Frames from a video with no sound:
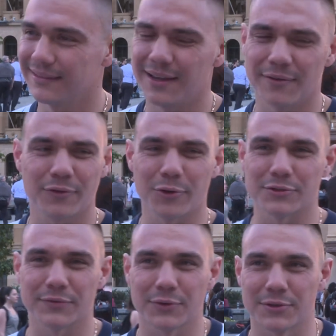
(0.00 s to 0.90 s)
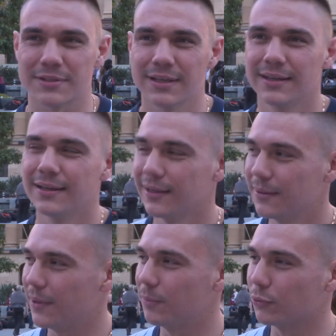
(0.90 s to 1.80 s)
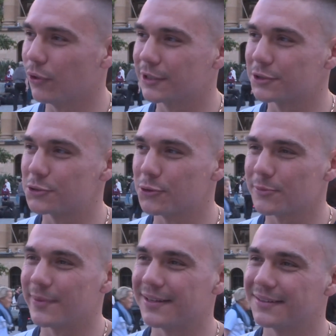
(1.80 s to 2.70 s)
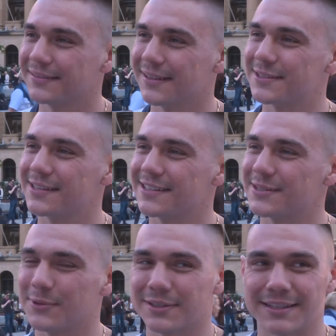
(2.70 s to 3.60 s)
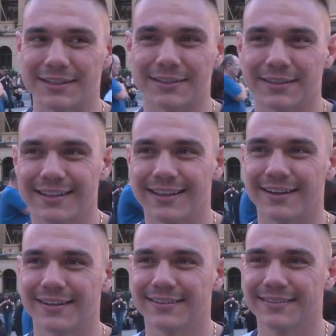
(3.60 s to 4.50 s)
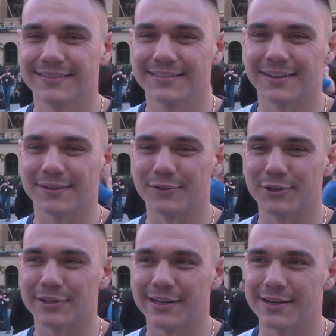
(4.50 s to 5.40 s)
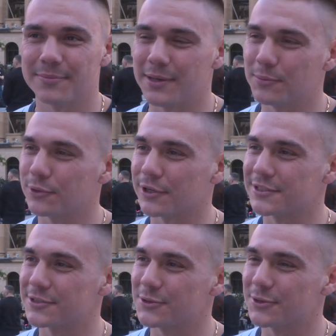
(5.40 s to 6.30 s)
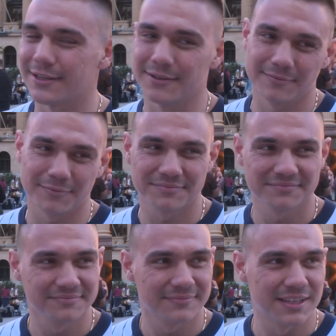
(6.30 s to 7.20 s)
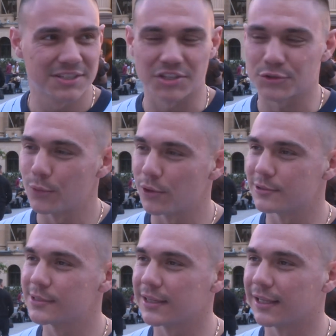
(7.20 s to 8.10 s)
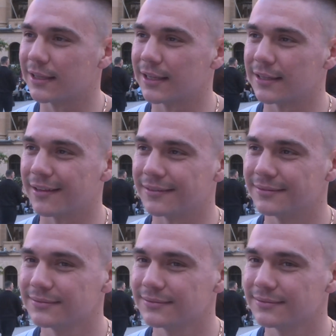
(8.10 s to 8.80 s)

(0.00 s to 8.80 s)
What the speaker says: Yeah, of course. People like to talk, man. That's the one thing that I've learned now. People like to talk, and it's just words at the end of the day.